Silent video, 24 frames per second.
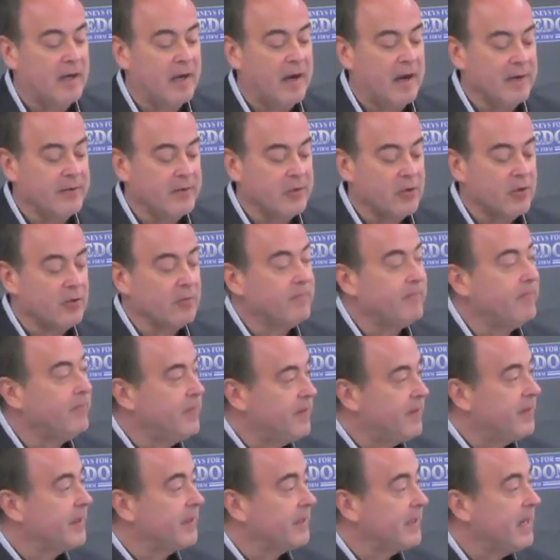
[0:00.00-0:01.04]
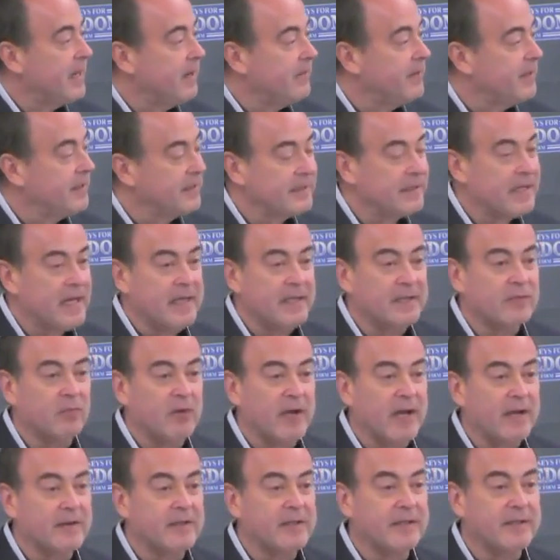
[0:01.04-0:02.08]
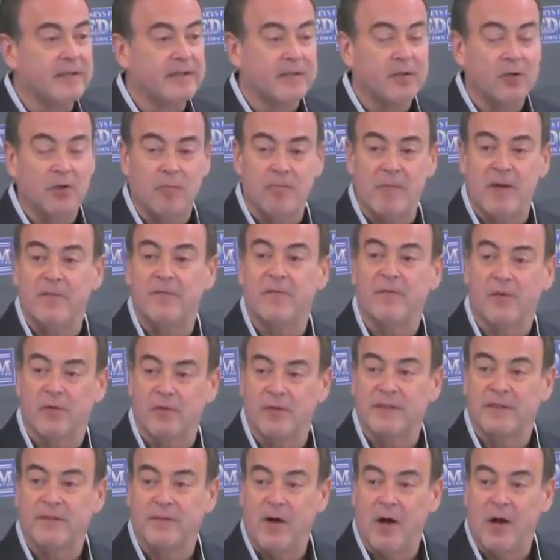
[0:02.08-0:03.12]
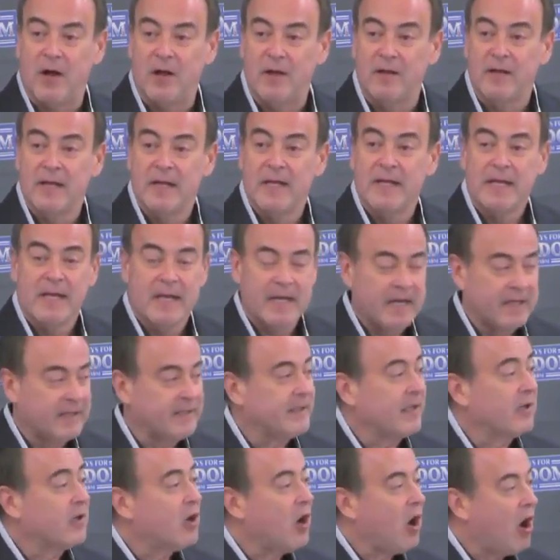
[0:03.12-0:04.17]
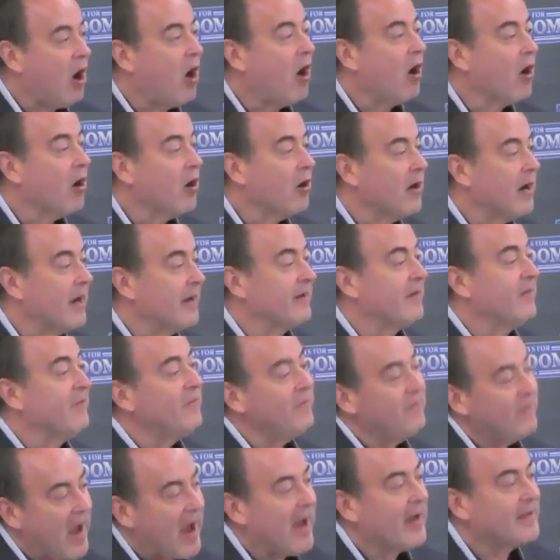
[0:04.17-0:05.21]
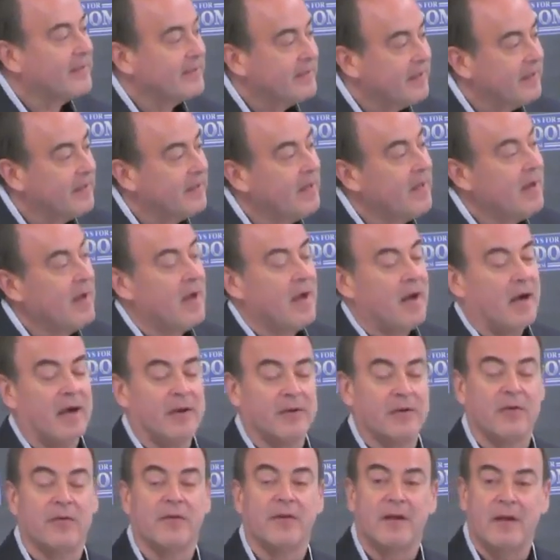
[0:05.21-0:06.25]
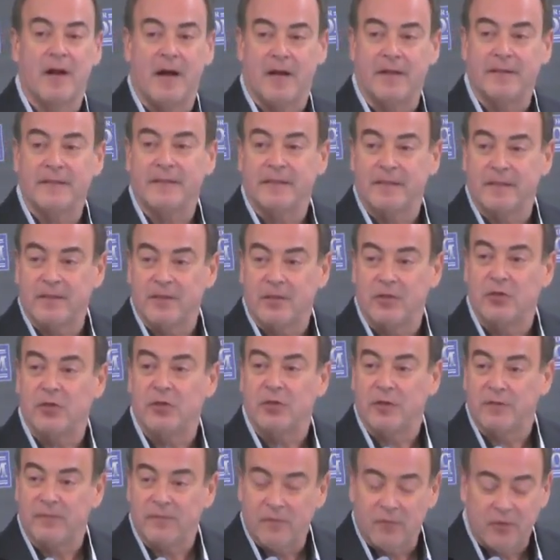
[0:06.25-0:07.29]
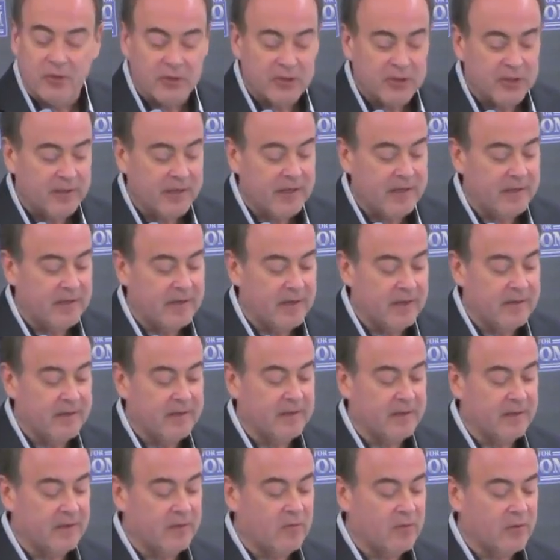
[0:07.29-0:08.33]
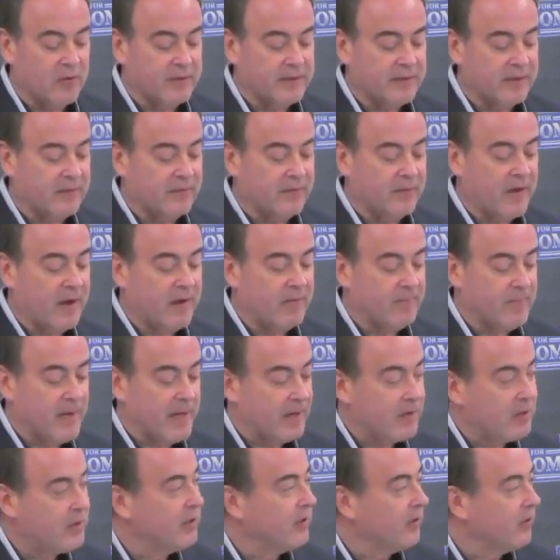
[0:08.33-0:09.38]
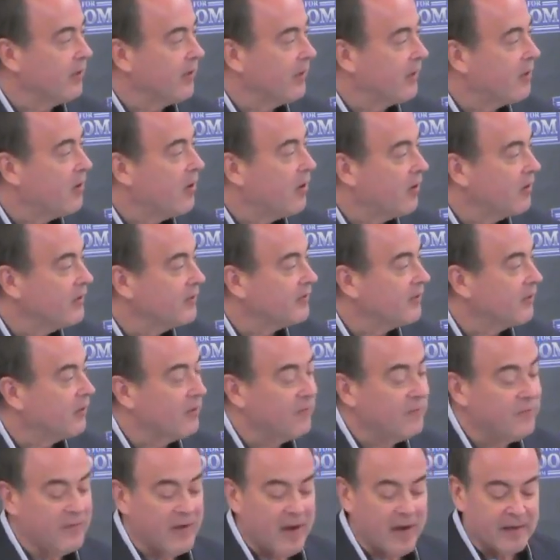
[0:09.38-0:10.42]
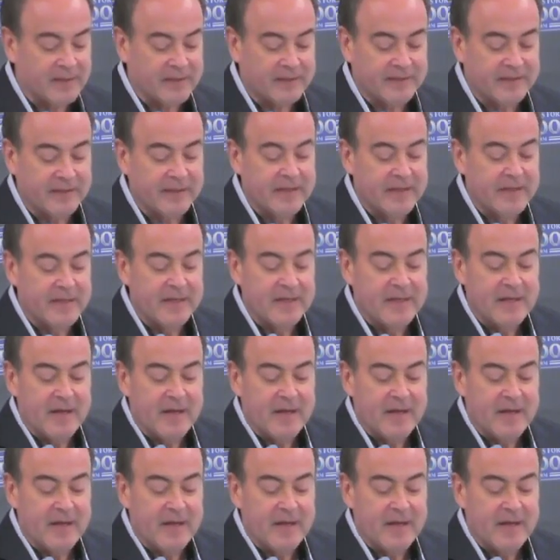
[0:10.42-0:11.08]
in this case, we had to determine, first of all, is a car an effect under the Constitution? Fortunately, the courts have made clear that cars are effects.